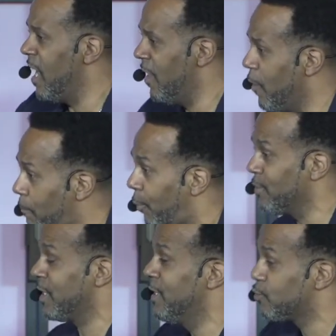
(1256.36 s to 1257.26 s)
other
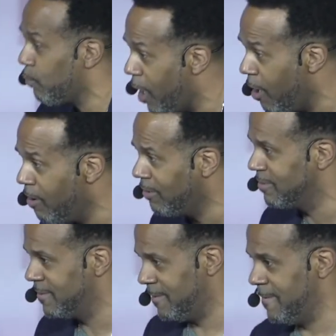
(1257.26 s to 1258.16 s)
person is wrong.
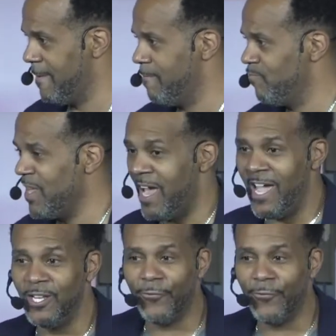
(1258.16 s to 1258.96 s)
And the